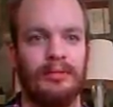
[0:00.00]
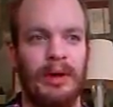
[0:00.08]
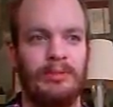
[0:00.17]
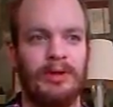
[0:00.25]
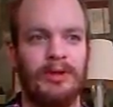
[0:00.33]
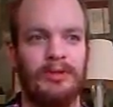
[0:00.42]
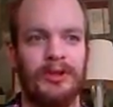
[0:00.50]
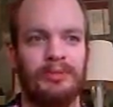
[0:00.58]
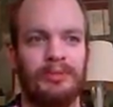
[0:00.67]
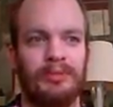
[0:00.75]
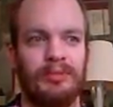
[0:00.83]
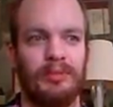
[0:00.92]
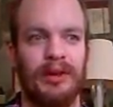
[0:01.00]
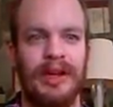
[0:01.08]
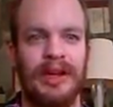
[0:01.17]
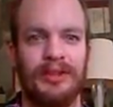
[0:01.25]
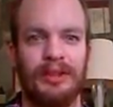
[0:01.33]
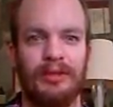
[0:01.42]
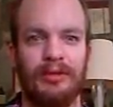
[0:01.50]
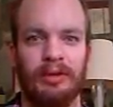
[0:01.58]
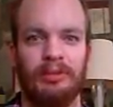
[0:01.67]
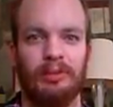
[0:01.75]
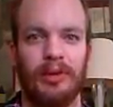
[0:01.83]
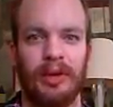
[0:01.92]
Maybe it was less of
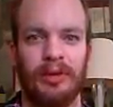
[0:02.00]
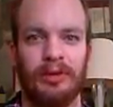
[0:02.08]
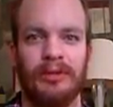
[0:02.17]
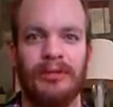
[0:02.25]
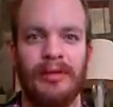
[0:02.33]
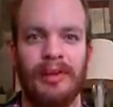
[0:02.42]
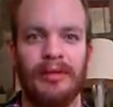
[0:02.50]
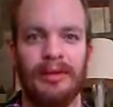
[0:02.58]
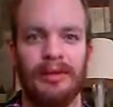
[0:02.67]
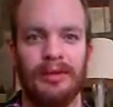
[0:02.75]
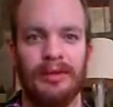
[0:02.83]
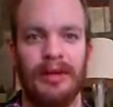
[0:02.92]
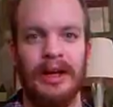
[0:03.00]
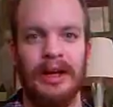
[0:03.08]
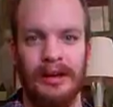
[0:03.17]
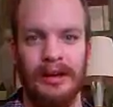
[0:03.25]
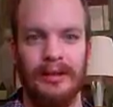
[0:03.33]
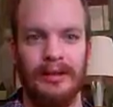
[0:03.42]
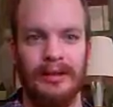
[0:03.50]
a priority than it is today,